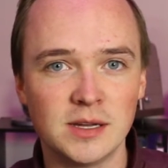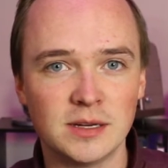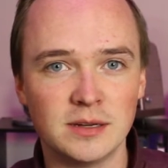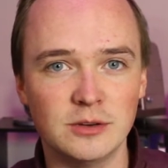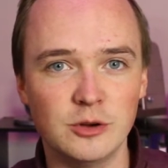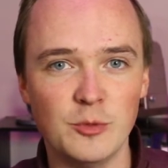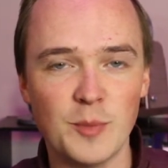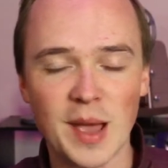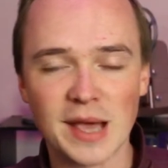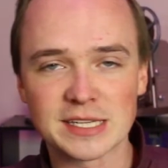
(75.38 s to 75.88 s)

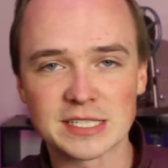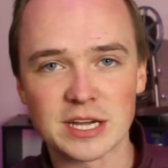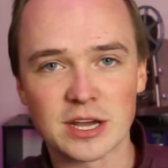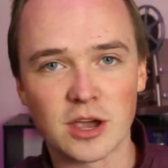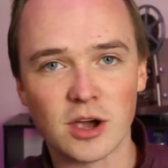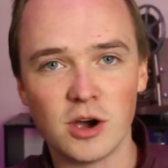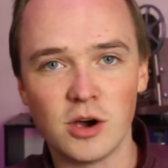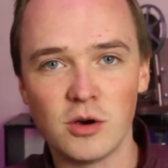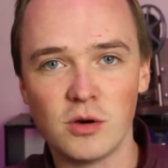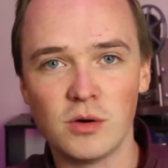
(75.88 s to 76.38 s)
New
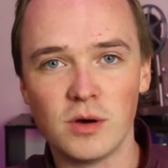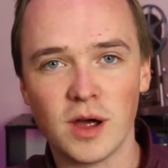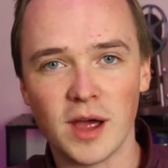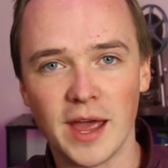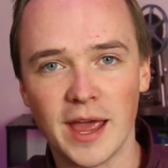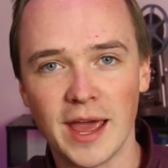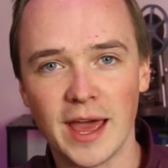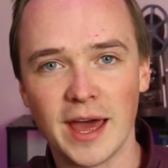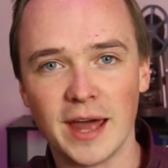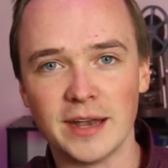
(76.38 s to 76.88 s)
Mexico,
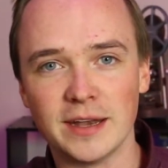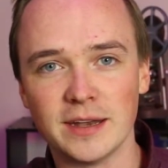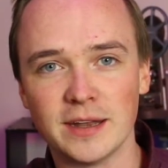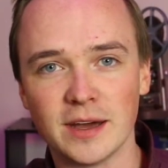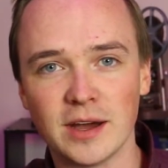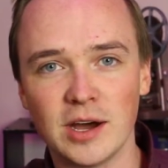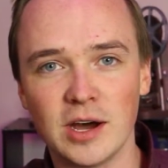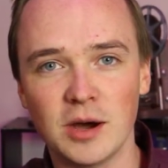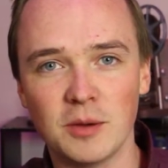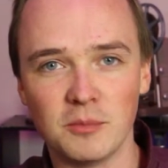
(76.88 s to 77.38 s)
and
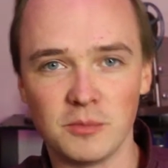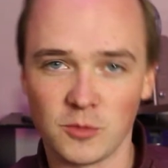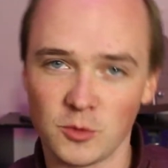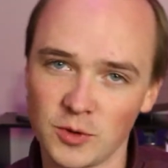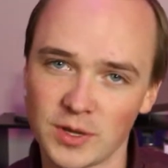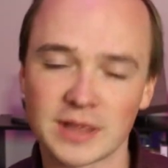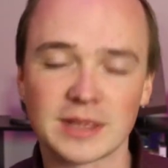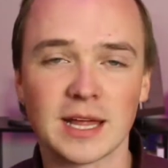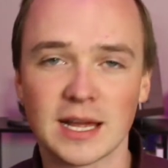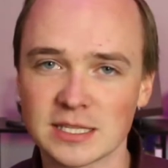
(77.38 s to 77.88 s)

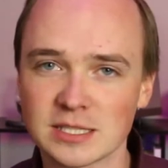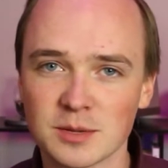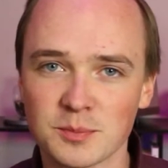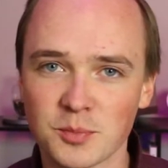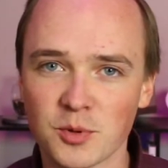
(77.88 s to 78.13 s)
that's